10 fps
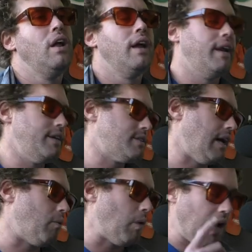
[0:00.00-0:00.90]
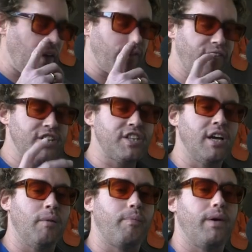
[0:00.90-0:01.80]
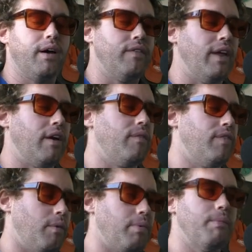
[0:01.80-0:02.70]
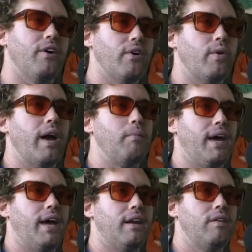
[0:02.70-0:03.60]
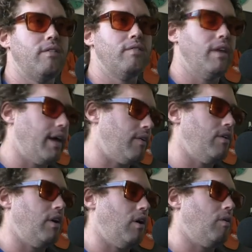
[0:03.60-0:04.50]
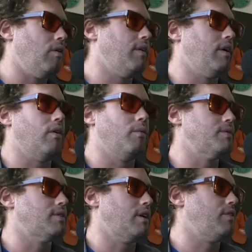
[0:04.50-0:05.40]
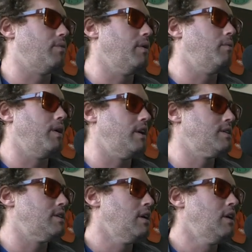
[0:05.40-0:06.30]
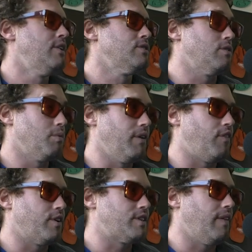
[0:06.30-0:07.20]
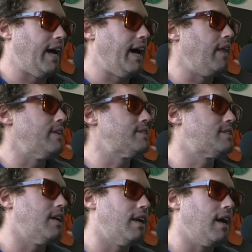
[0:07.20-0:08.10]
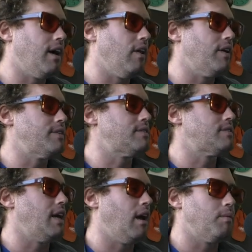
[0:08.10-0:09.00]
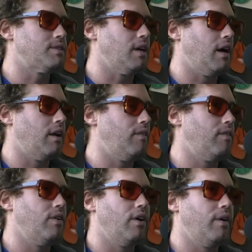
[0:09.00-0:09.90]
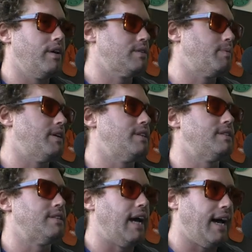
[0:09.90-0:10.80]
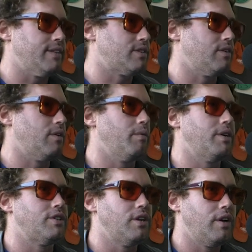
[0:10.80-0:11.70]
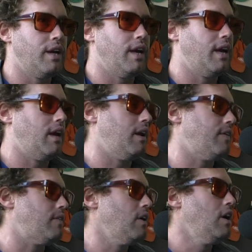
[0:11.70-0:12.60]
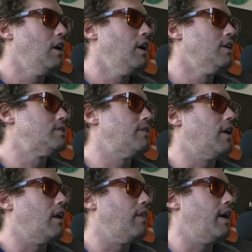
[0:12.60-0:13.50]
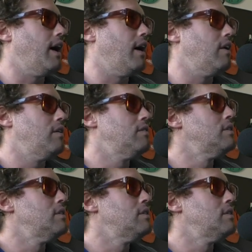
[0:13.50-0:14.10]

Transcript: And he's like, well, they're finishing up, like they're premiering Gray Man in like, you know, like almost like 3 weeks. So they're really focused on that. And then Citadel is this Amazon, you know, and it's been a disaster. They're reshooting it, and so you've got all that.